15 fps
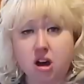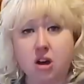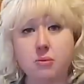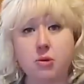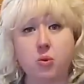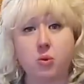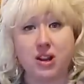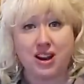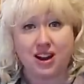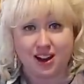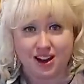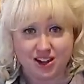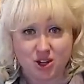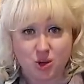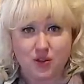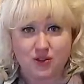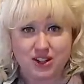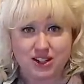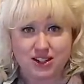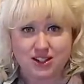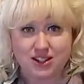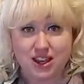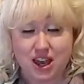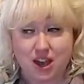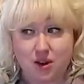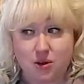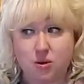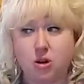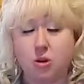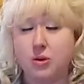mom, when I know of a
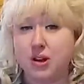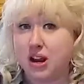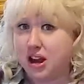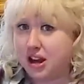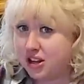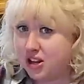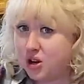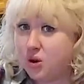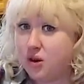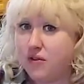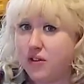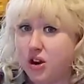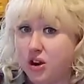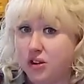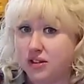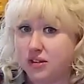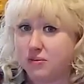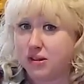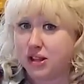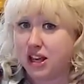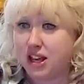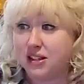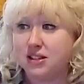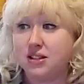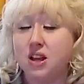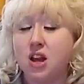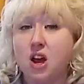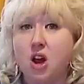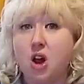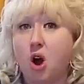discount or when I know of an awesome
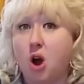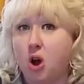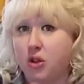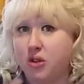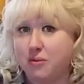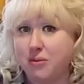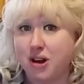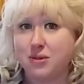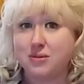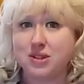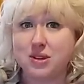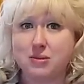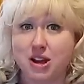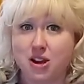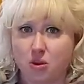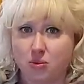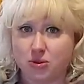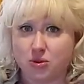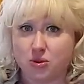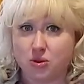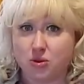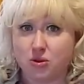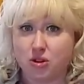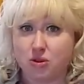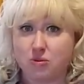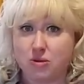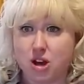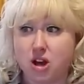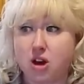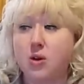place, all the moms in my homeschool
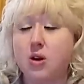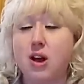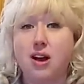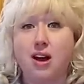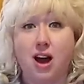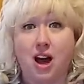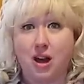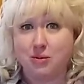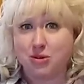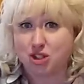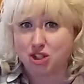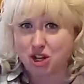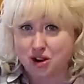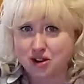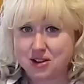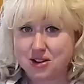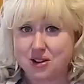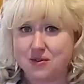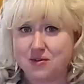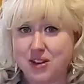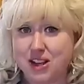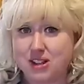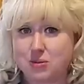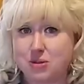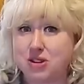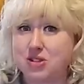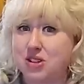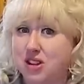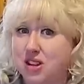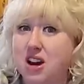group know. I'm sharing it on Facebook.
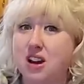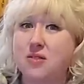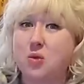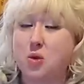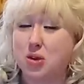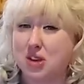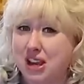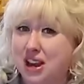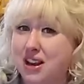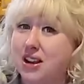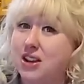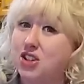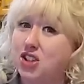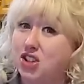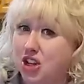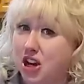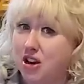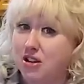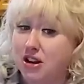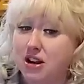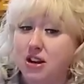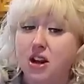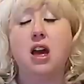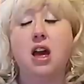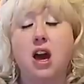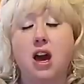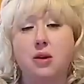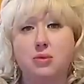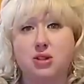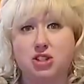There's a lot of organic sharing.
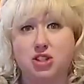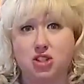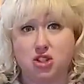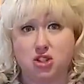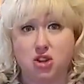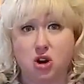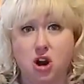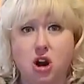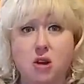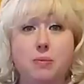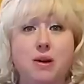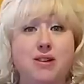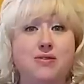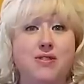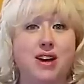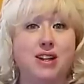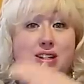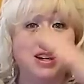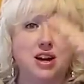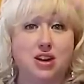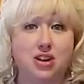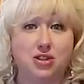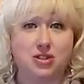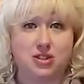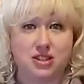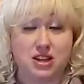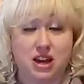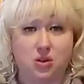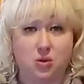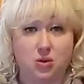I would start by finding out your
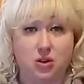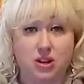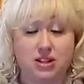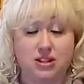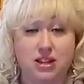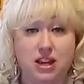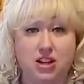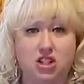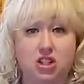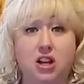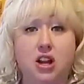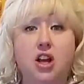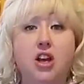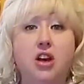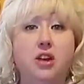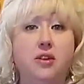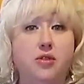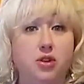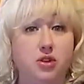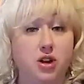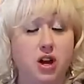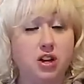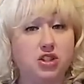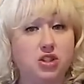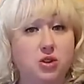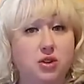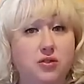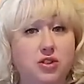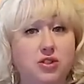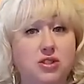state organization. If you're not
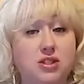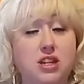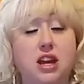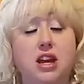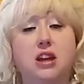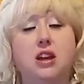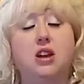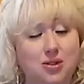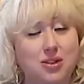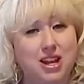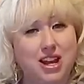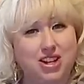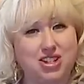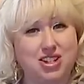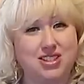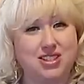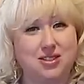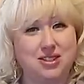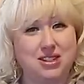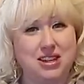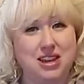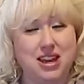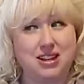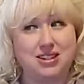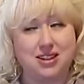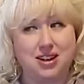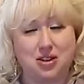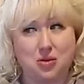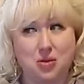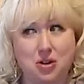sure of your state, go to H S L D A
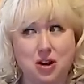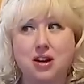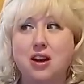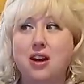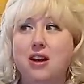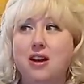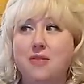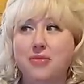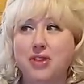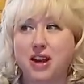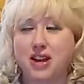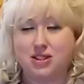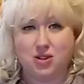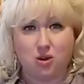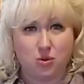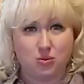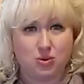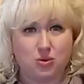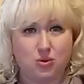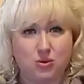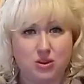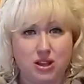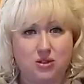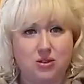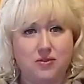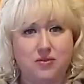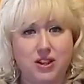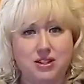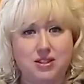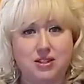dot org. That's Homeschool Legal
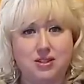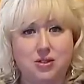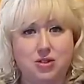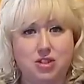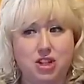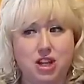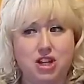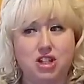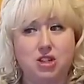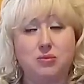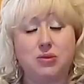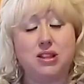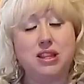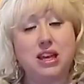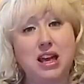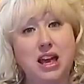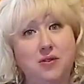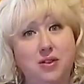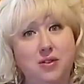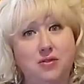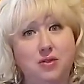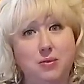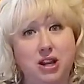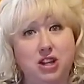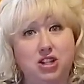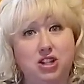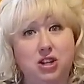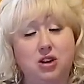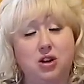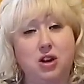Defense Association, but they have
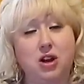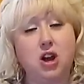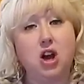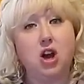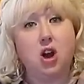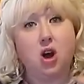information on